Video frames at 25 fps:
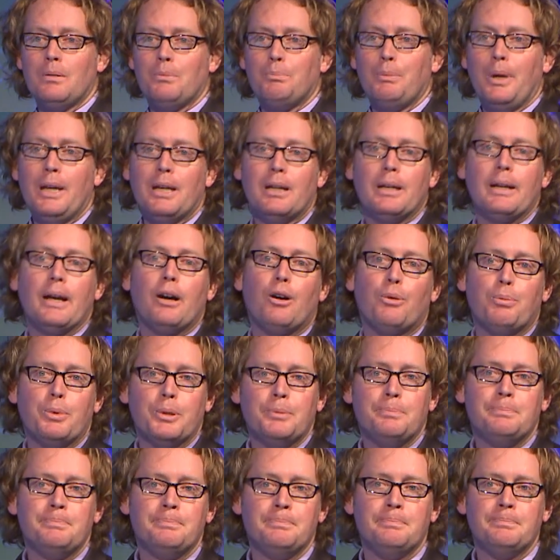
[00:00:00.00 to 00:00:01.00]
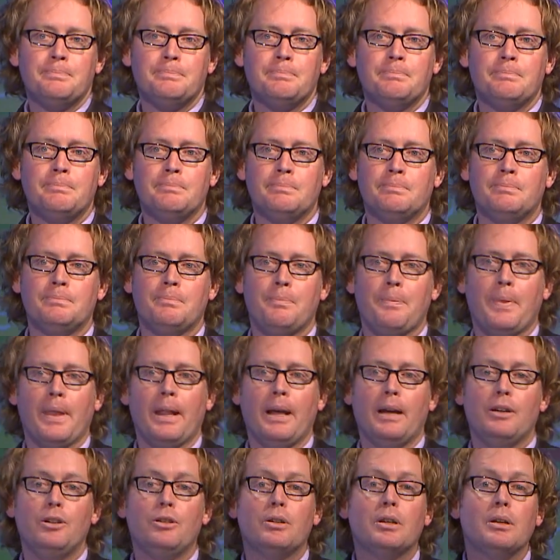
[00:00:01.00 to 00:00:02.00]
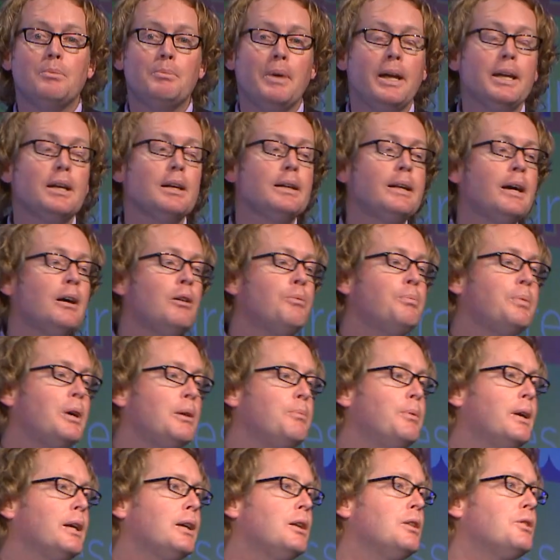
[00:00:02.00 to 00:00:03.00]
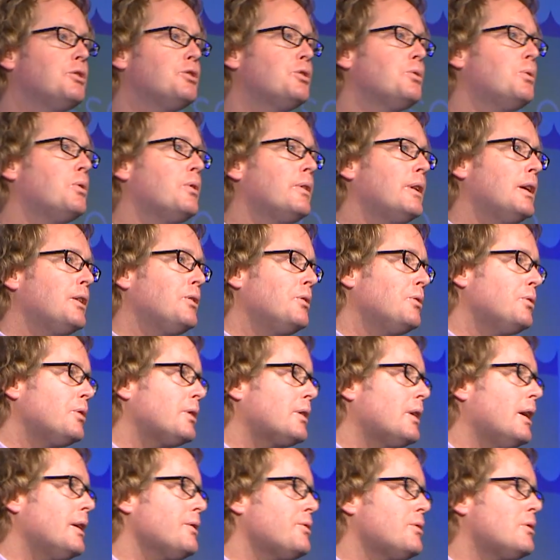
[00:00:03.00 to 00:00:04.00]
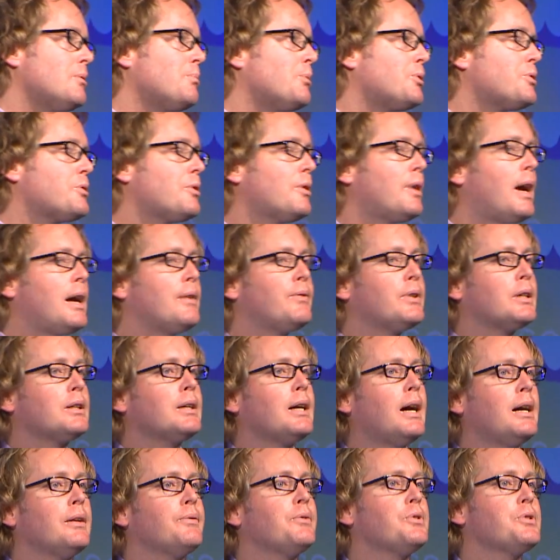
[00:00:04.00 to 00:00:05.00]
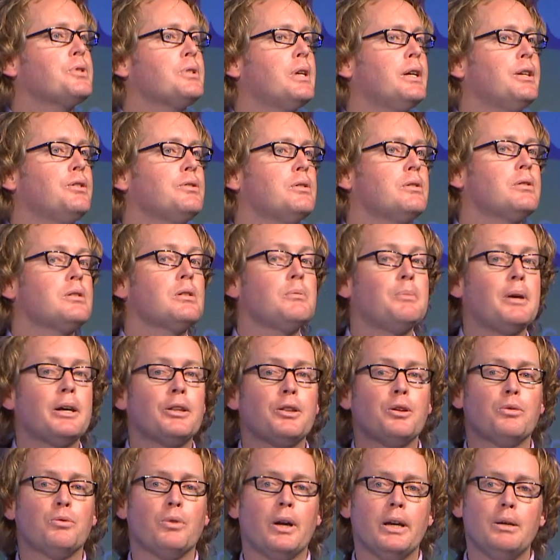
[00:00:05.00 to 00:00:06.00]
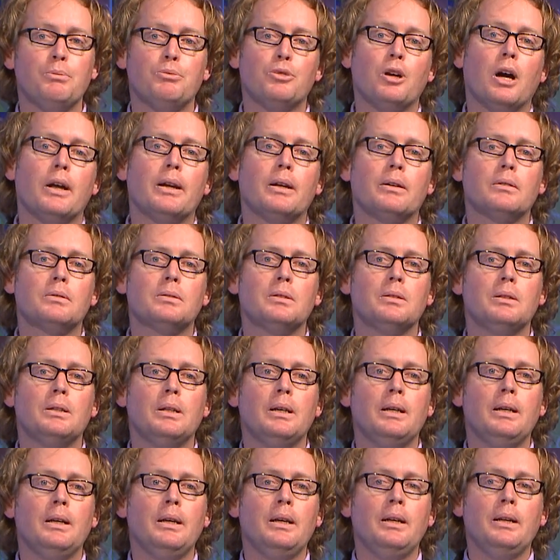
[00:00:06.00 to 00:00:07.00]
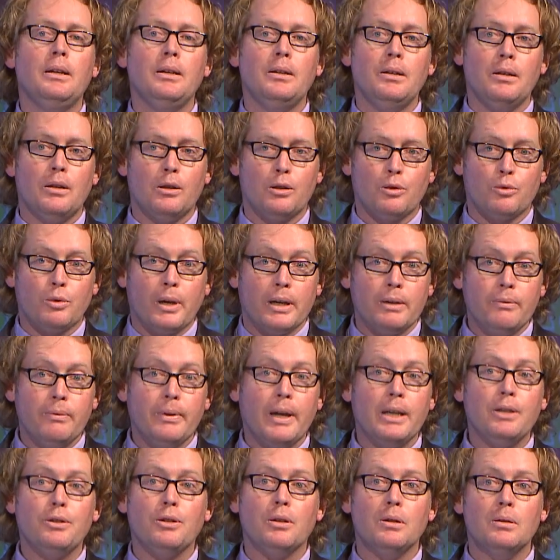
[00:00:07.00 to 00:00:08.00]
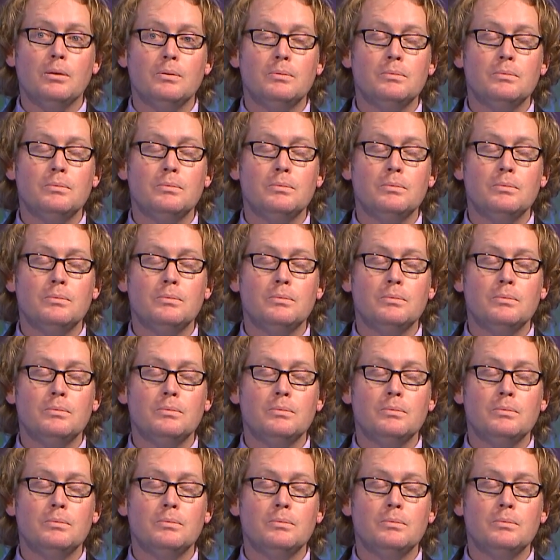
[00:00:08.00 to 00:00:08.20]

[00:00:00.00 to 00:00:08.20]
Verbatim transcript: Make it help. And you can make it help by making sure that your customers are having conversations about the right product in the right venue